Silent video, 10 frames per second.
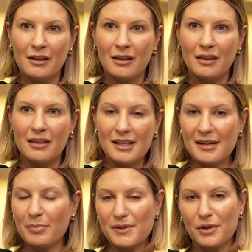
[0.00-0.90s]
this
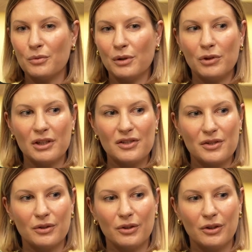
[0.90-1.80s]
episode, we wanted
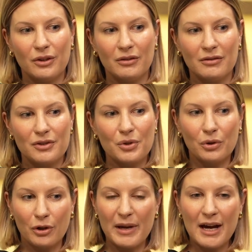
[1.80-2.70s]
to
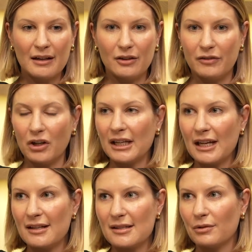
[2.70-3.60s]
talk about ovarian cancer.